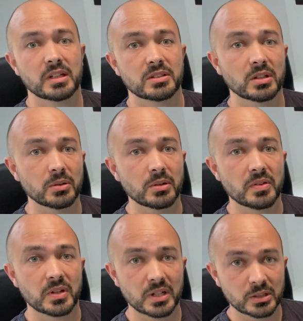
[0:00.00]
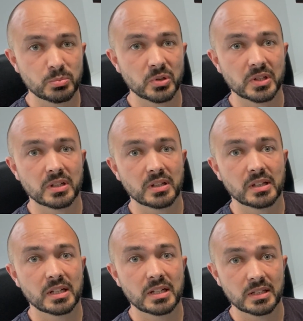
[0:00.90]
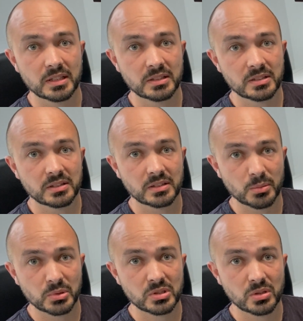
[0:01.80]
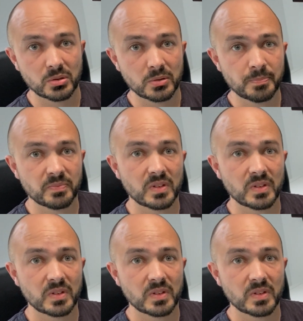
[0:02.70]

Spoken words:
So the next point is, number two,